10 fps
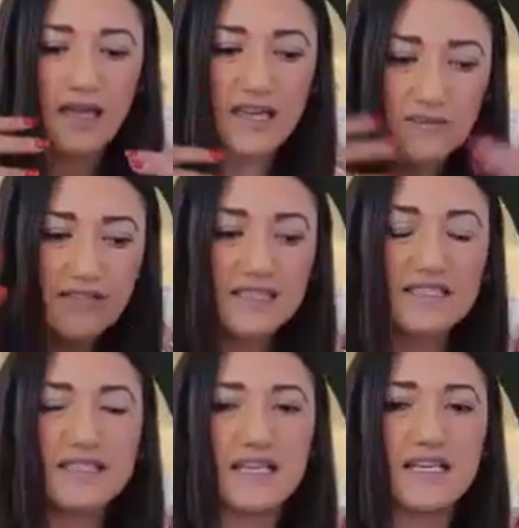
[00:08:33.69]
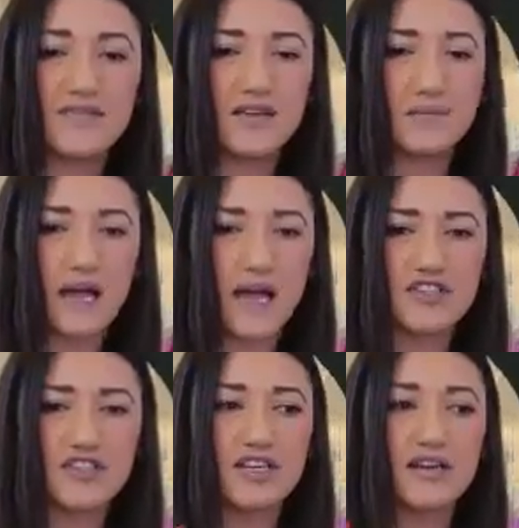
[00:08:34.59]
gives us a state of
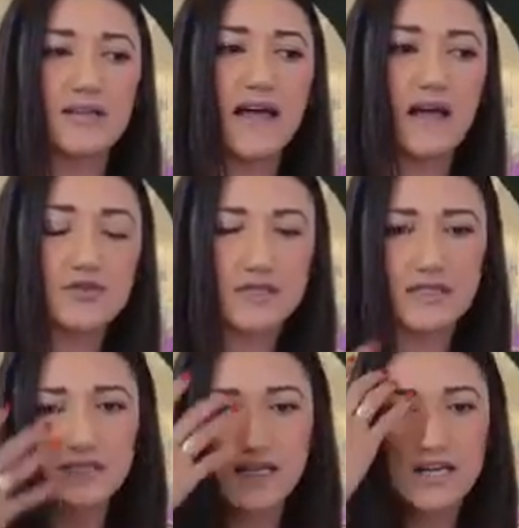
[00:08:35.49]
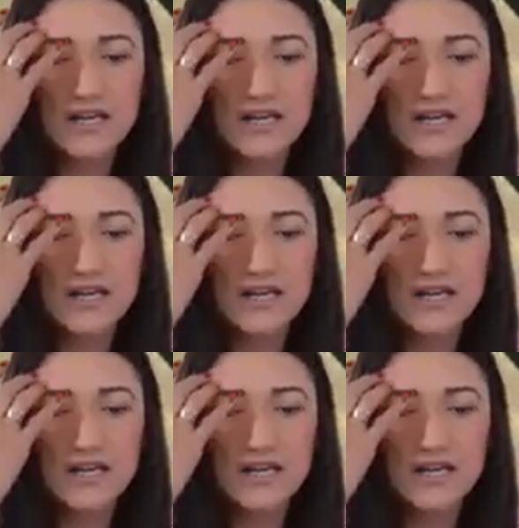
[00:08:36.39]
compassion and allows us